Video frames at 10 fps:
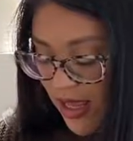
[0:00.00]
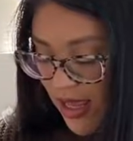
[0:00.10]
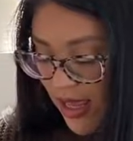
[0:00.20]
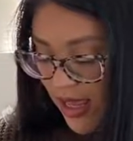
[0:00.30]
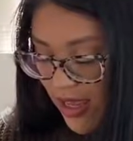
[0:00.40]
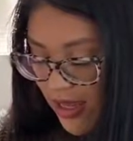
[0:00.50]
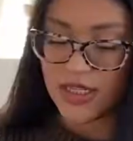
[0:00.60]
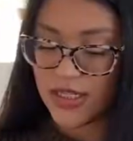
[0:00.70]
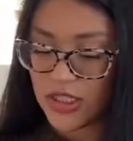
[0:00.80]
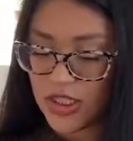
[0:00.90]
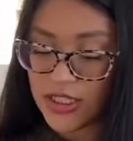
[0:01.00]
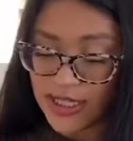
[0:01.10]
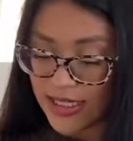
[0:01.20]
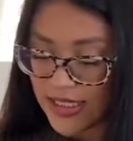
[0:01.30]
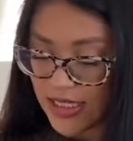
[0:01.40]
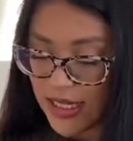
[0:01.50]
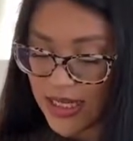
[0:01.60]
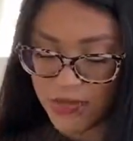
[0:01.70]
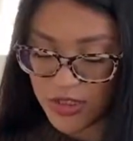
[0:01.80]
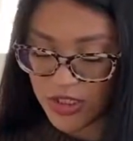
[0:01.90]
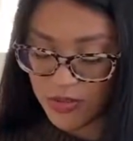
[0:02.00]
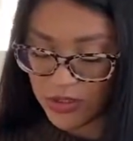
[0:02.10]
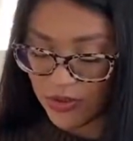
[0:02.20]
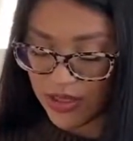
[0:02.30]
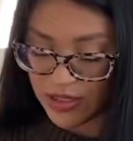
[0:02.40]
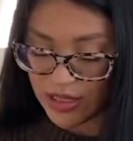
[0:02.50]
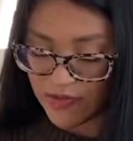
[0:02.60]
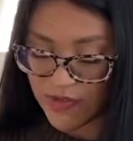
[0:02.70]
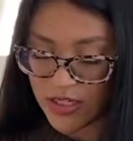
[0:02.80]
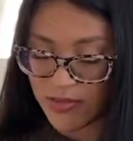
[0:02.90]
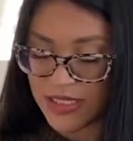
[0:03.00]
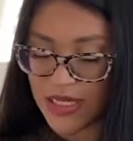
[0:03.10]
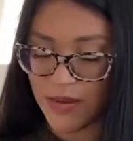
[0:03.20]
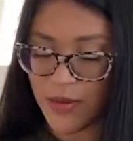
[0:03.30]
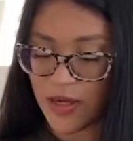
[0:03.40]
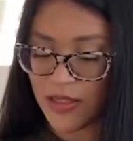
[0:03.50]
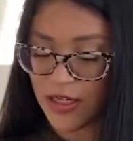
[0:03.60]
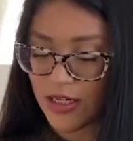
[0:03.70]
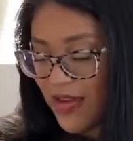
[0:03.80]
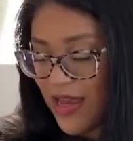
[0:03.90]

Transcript: And she likes it, and she's been doing a lot of tummy time on there.